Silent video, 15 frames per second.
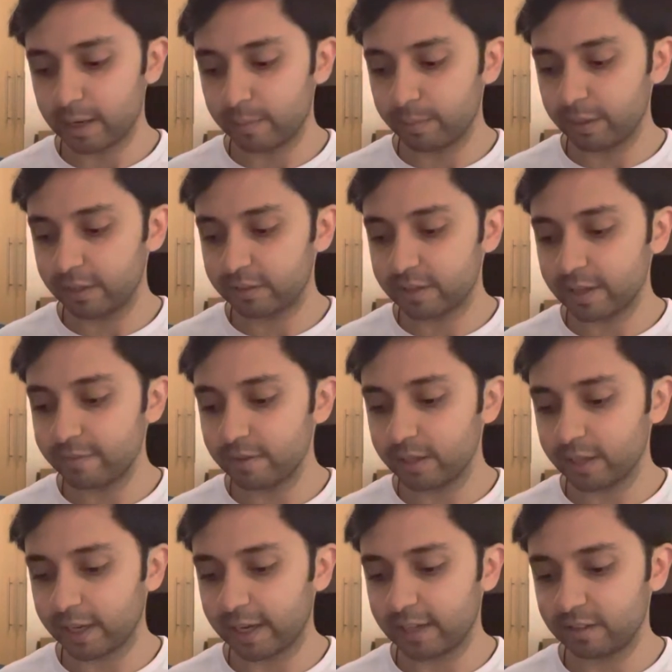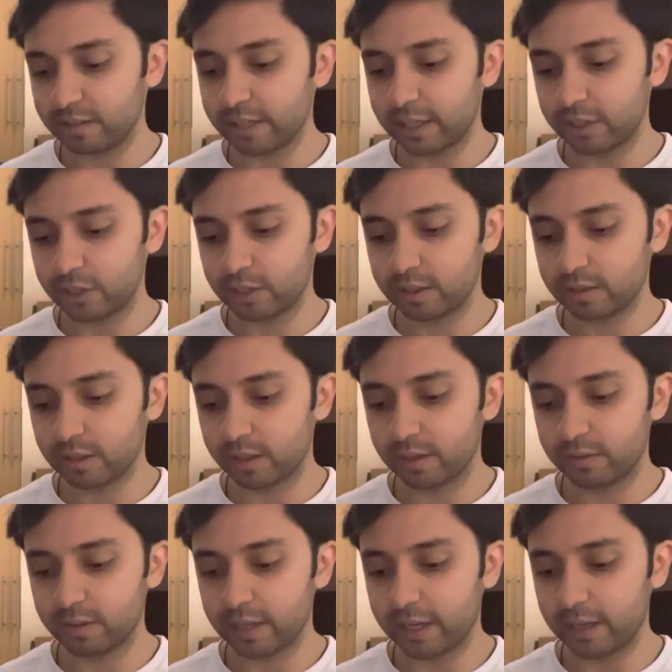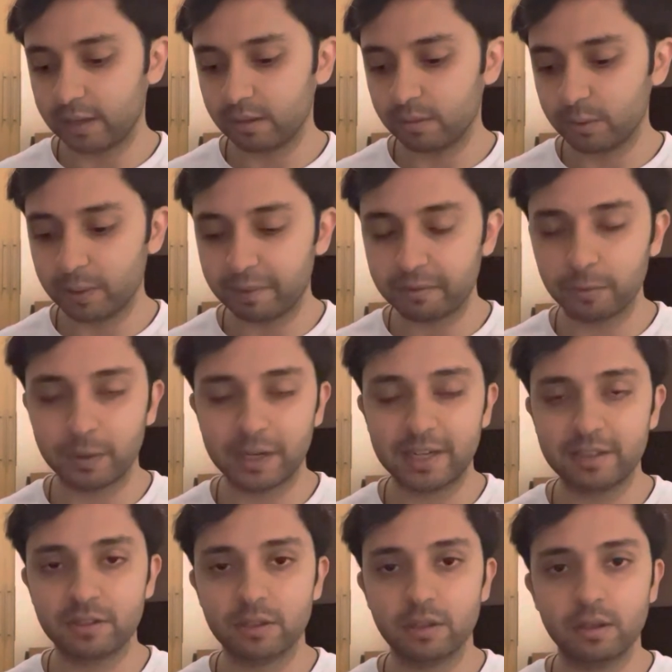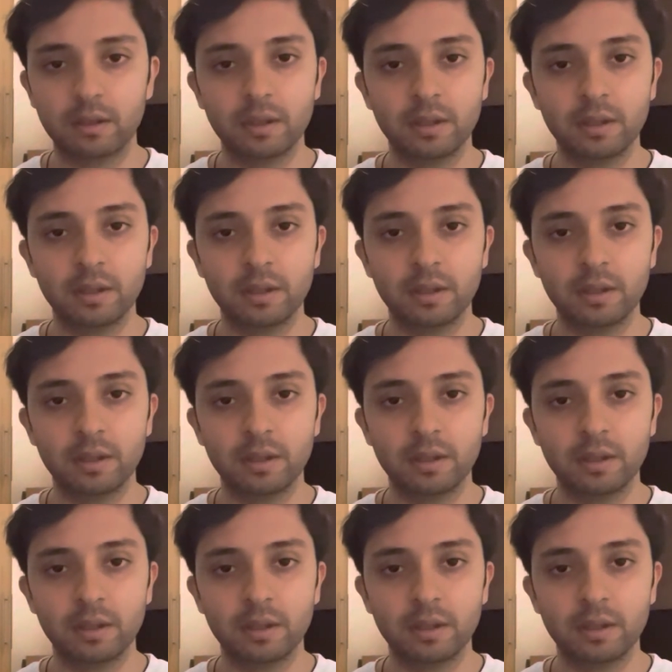It's never the case that she's kind of saying, oh, everyone has to,